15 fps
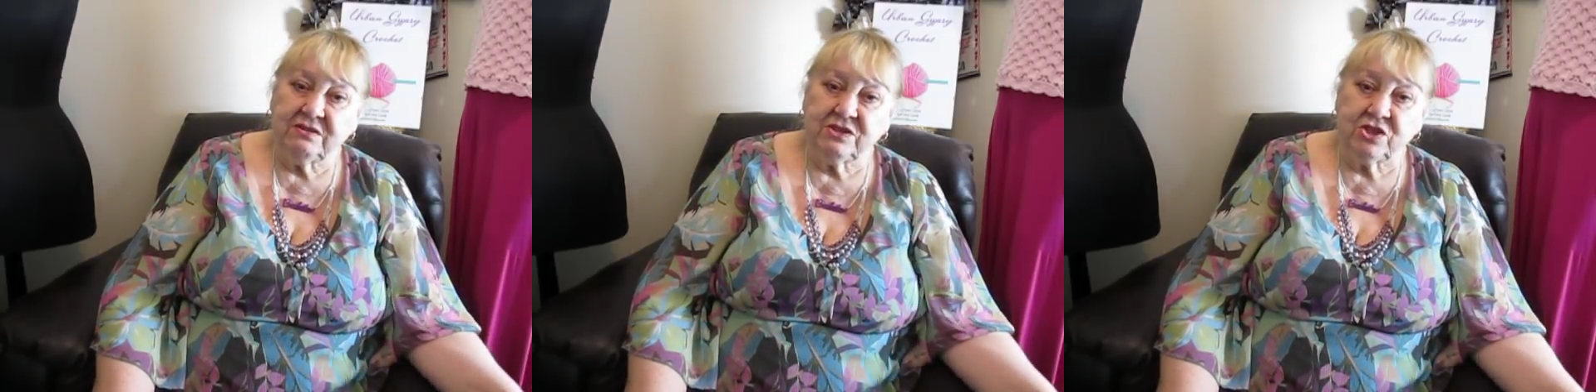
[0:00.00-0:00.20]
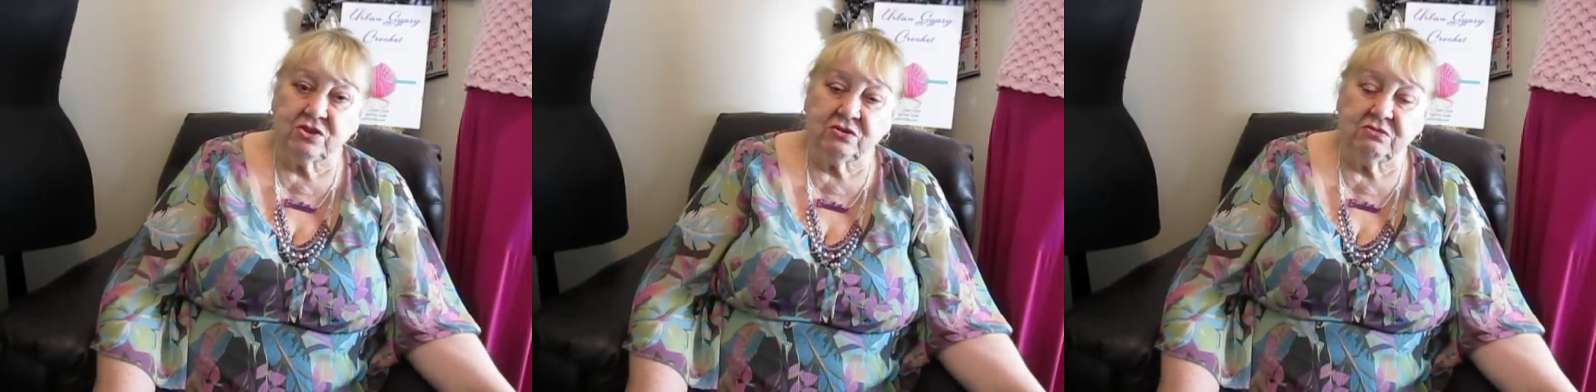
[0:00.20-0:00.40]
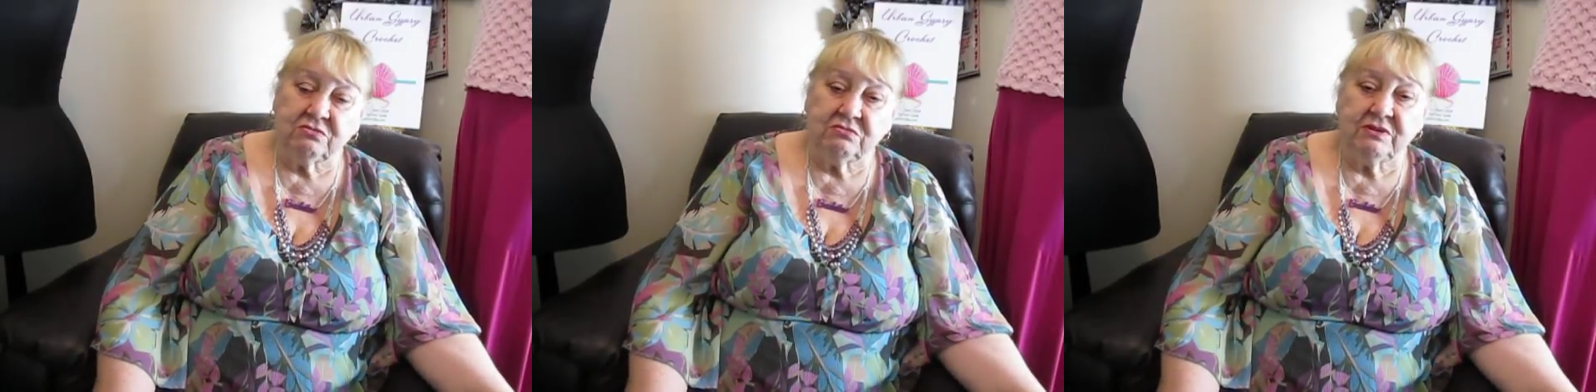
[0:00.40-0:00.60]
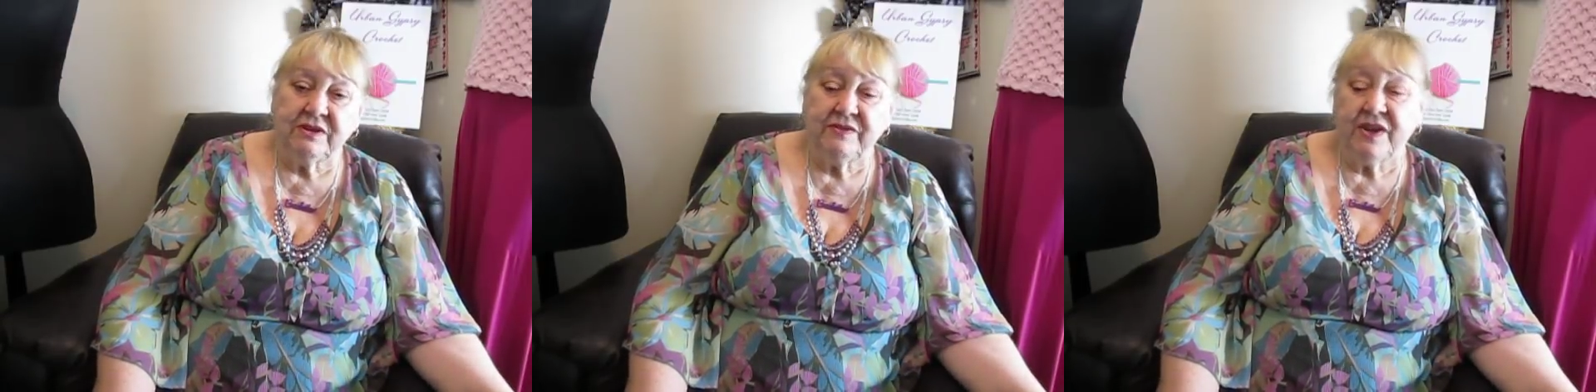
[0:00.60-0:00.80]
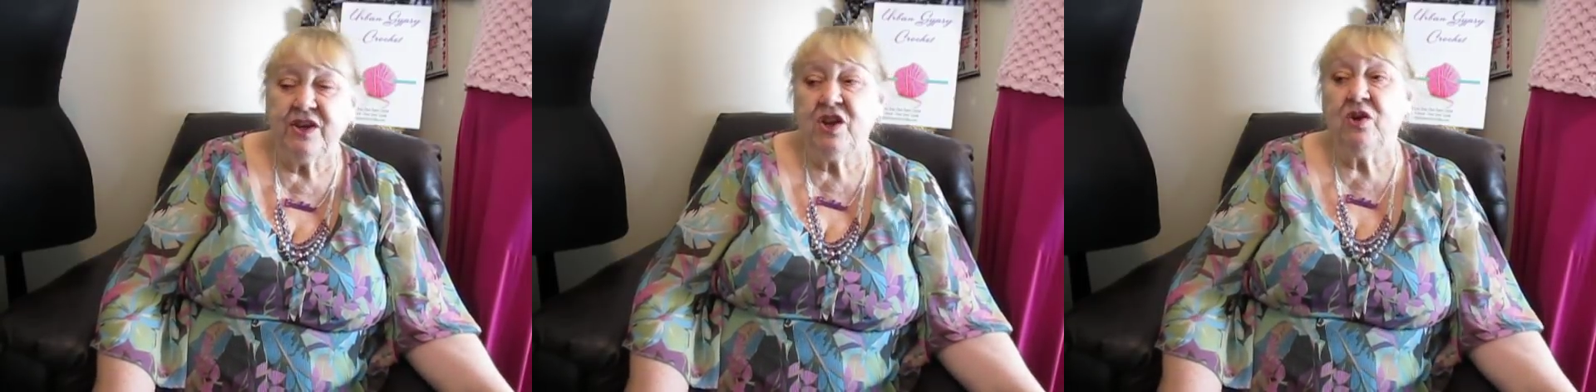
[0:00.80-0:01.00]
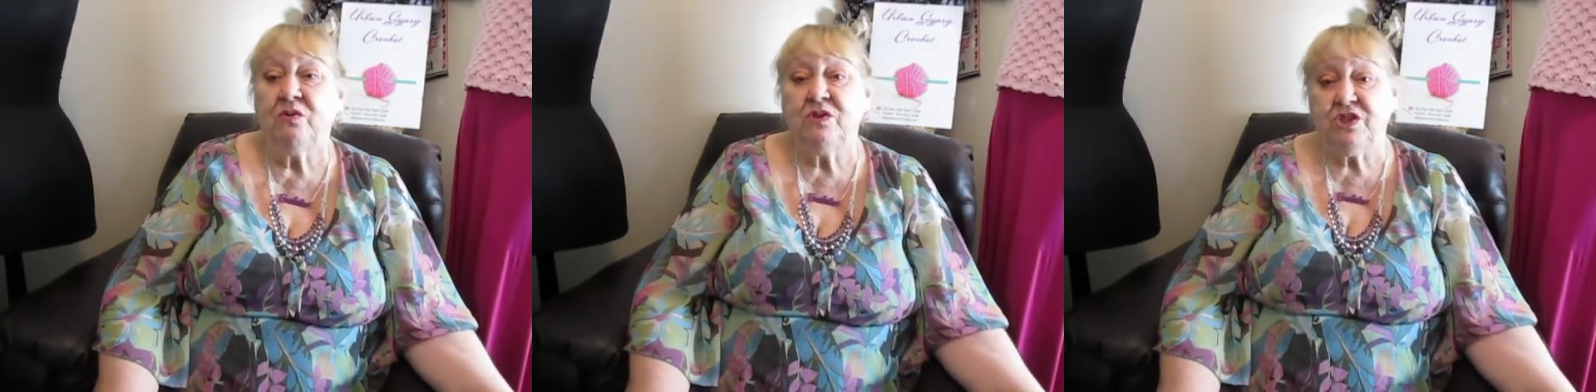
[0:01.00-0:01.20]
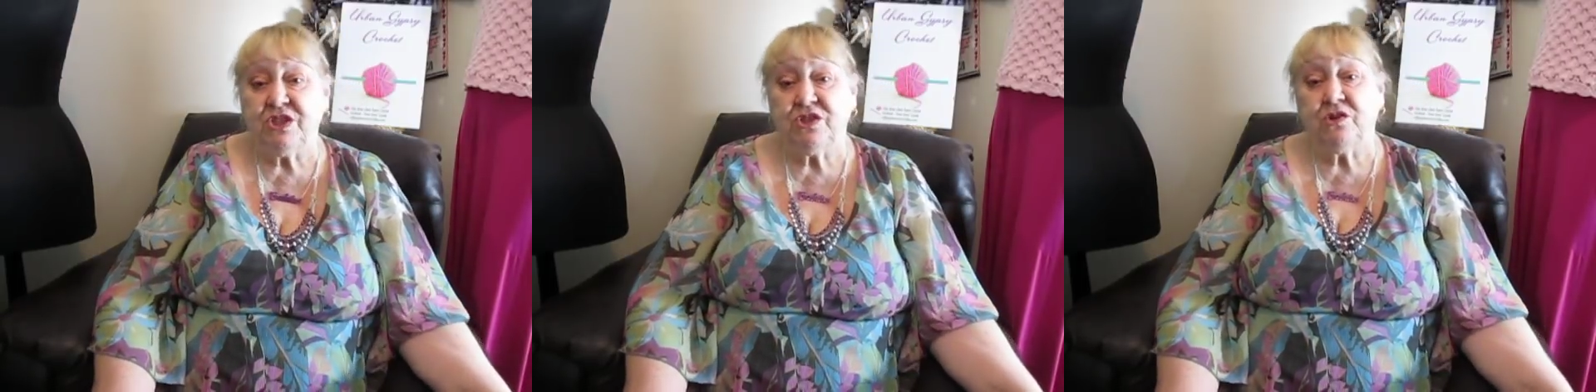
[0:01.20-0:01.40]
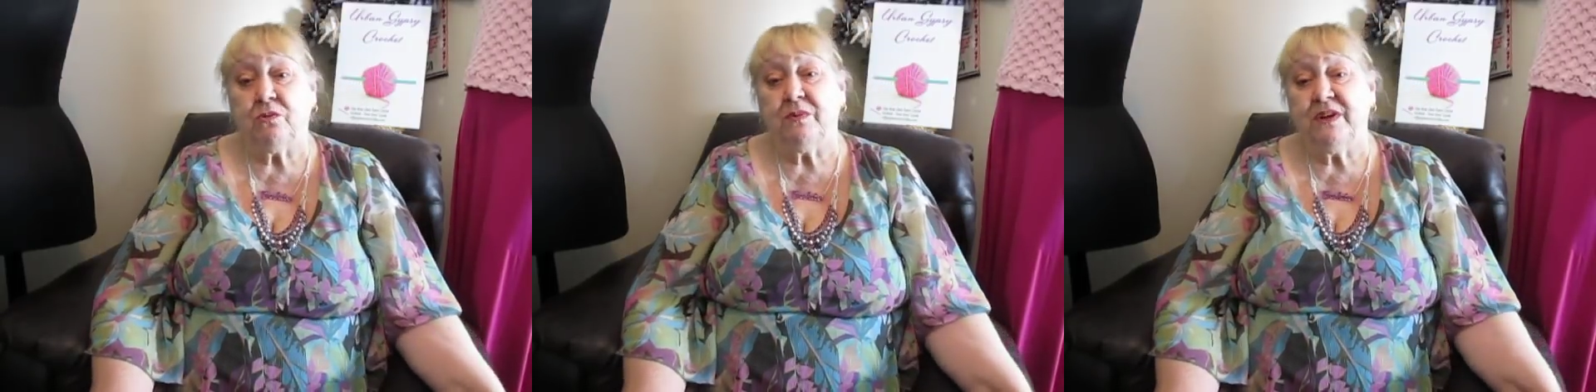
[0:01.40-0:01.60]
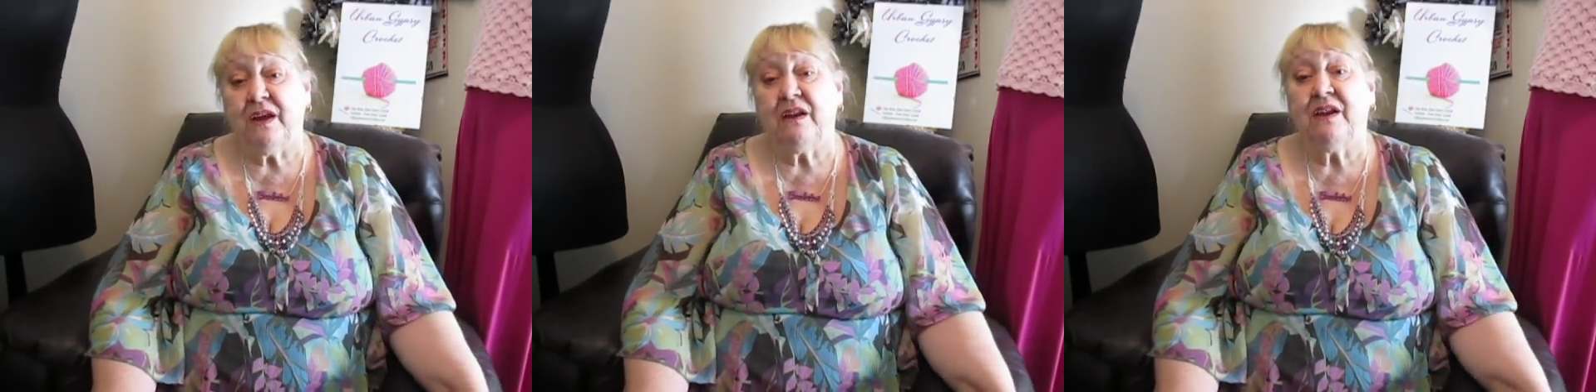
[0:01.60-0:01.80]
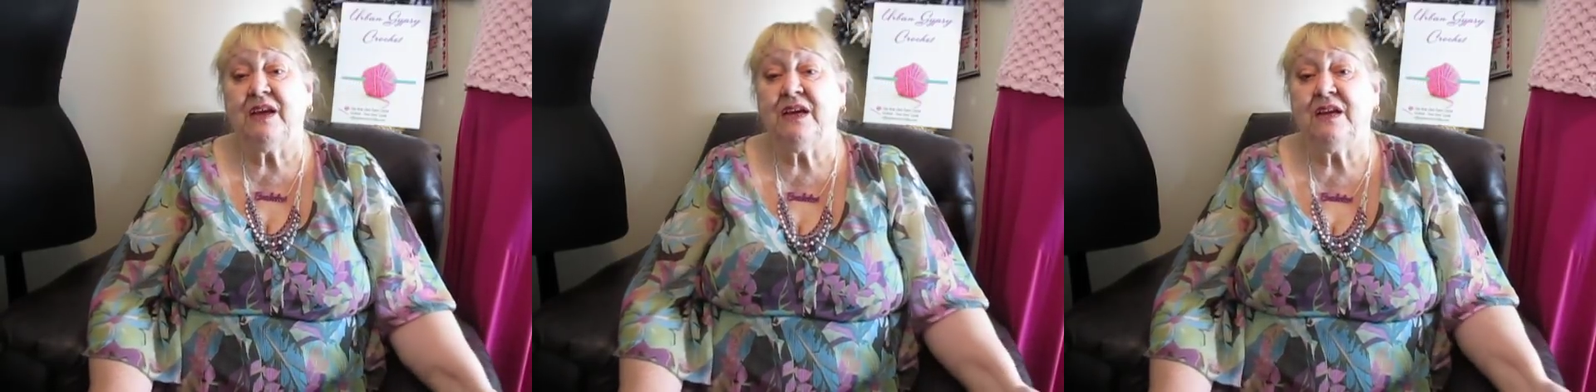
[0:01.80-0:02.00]
So if I know she's coming,
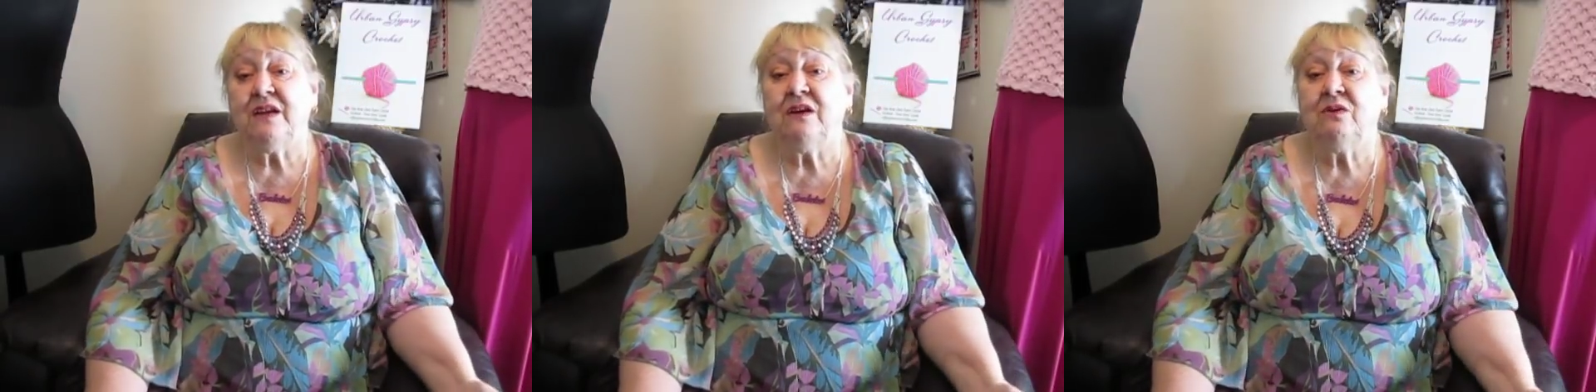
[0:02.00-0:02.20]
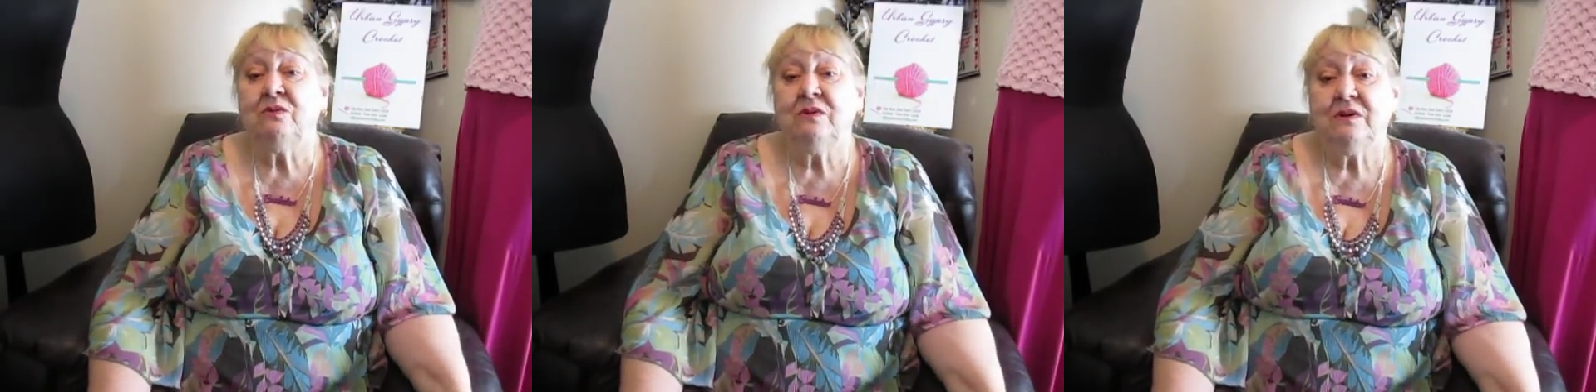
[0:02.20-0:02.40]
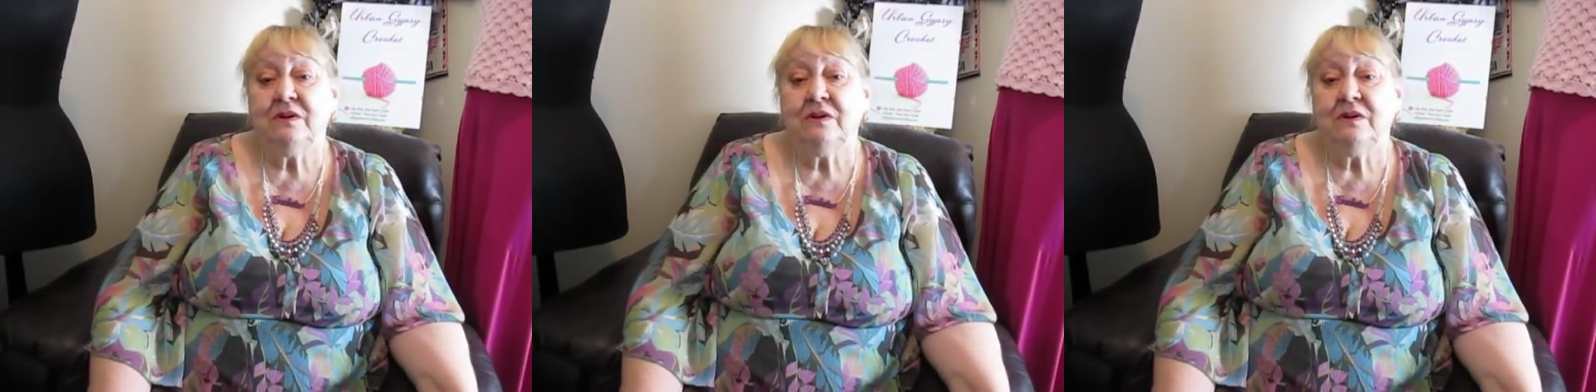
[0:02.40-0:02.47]
I'll let you know.